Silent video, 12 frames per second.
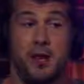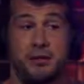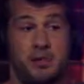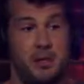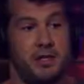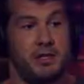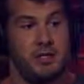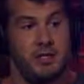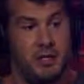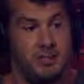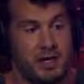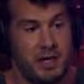that also brings us to
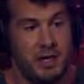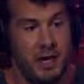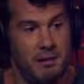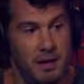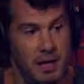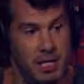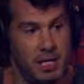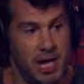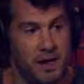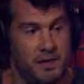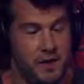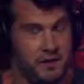some of the big money resources.
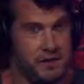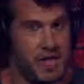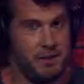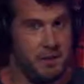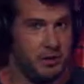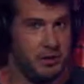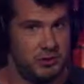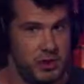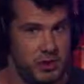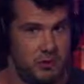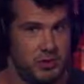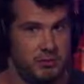Shadow figures. A lot of people don't
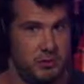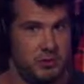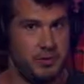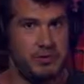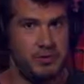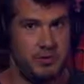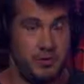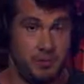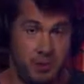know this. The